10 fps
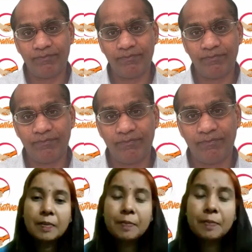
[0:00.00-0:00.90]

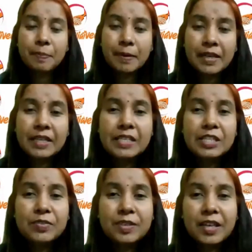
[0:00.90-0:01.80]
So
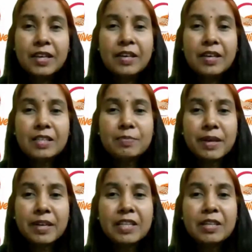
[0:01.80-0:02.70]
palliative care
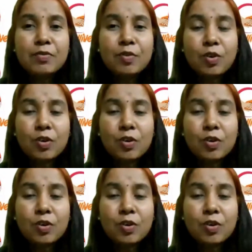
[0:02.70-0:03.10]
is mainly